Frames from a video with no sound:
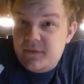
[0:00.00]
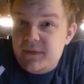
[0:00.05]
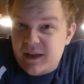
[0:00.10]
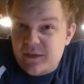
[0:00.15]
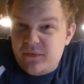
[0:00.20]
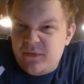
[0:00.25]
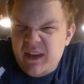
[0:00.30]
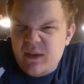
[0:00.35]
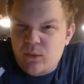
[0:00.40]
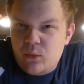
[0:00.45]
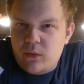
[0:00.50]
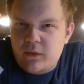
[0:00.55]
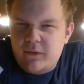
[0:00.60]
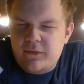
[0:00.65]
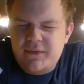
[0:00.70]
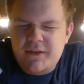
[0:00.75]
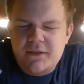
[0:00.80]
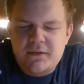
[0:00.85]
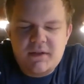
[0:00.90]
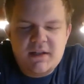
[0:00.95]
I think we were
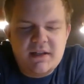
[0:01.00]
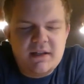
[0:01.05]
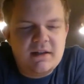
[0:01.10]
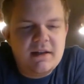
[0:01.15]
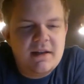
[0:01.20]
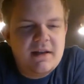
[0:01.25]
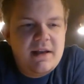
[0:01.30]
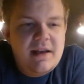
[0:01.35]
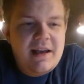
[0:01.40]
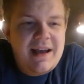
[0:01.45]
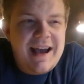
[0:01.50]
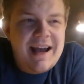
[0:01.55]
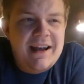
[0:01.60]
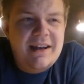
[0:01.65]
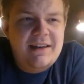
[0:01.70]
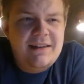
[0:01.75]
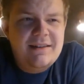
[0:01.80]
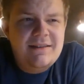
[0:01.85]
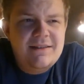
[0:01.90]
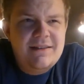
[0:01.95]
15,
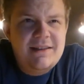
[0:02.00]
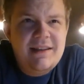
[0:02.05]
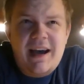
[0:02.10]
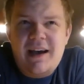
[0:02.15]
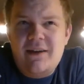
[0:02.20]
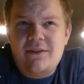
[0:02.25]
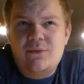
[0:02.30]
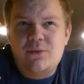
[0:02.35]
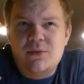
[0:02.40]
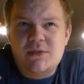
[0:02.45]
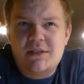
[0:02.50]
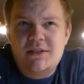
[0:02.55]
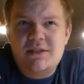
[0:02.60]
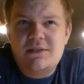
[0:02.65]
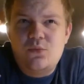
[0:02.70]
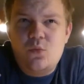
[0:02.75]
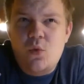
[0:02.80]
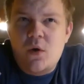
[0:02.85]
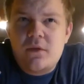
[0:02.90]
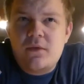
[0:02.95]
and I
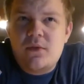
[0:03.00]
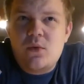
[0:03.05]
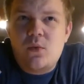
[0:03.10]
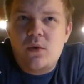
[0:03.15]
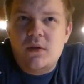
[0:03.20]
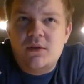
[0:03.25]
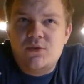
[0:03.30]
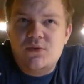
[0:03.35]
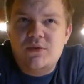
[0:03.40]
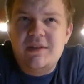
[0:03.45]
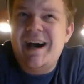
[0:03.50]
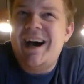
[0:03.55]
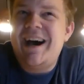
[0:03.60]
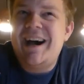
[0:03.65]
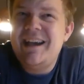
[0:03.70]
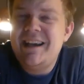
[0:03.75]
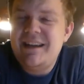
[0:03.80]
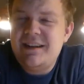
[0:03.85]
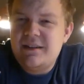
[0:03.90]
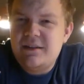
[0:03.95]
was one of the ones who
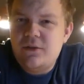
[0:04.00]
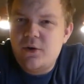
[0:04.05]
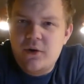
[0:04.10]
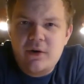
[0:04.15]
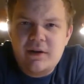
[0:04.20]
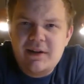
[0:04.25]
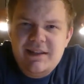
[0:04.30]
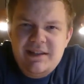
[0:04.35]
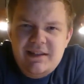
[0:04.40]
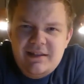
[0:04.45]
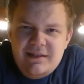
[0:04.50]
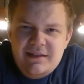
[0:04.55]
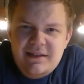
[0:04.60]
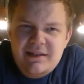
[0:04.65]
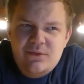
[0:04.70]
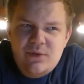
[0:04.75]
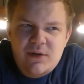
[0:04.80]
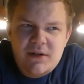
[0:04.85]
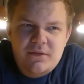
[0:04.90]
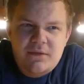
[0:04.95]
died early
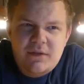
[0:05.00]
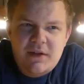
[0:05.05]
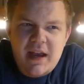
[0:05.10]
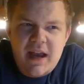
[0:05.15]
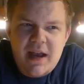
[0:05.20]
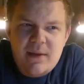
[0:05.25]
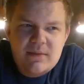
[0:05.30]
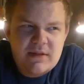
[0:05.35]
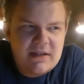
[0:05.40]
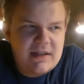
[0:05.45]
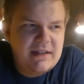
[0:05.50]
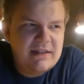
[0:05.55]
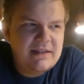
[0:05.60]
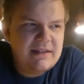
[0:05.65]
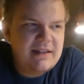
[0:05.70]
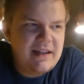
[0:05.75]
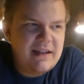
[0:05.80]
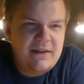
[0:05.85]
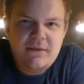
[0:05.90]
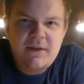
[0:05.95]
in one of the games, and
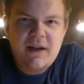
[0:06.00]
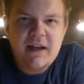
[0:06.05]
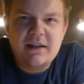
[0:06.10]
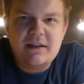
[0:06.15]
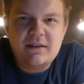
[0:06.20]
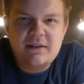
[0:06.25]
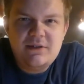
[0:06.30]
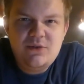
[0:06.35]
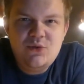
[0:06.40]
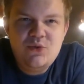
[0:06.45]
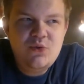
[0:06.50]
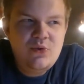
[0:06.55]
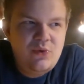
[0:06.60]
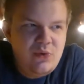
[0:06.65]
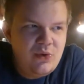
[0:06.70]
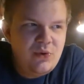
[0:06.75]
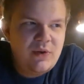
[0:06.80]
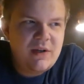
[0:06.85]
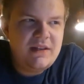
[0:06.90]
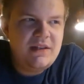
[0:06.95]
it's like fine. You
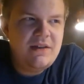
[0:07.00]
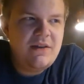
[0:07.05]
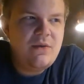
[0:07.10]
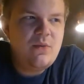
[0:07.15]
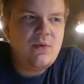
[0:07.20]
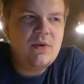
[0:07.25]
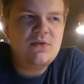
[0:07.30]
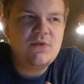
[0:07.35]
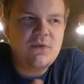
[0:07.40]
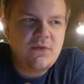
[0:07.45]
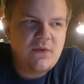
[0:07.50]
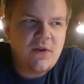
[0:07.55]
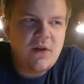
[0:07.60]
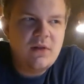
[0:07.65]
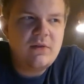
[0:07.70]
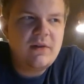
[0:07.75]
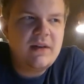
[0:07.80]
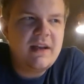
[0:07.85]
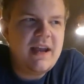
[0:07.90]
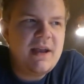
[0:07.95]
look at the other ones, you
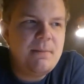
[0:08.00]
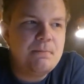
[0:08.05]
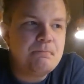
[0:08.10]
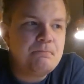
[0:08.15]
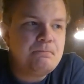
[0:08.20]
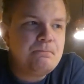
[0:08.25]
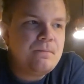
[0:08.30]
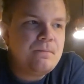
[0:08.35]
follow the game.